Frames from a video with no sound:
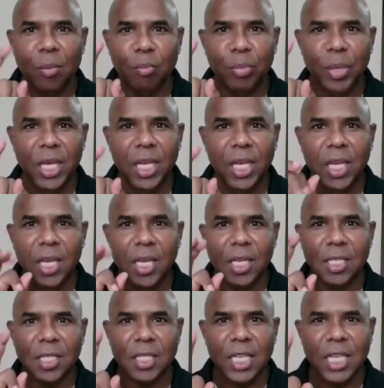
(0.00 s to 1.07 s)
B,
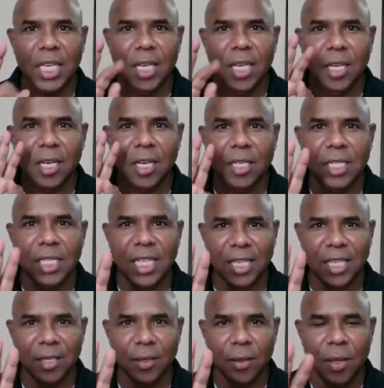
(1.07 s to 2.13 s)
C,
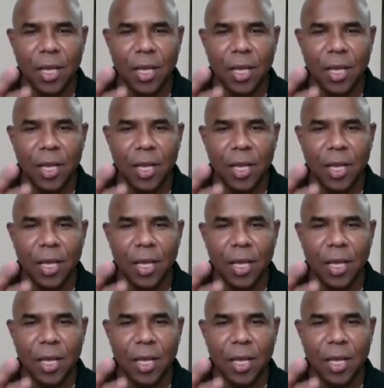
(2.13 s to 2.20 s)
D.